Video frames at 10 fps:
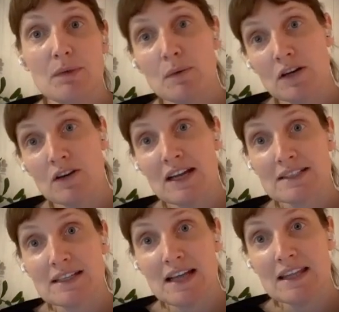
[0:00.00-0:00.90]
but we know next
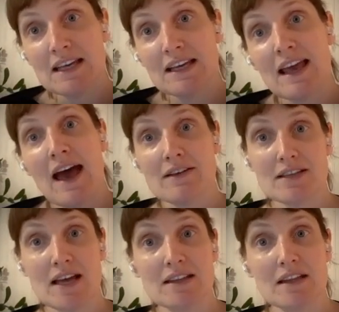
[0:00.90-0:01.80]
to nothing
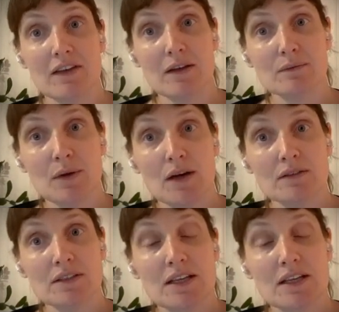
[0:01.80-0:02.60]
outside the developed world.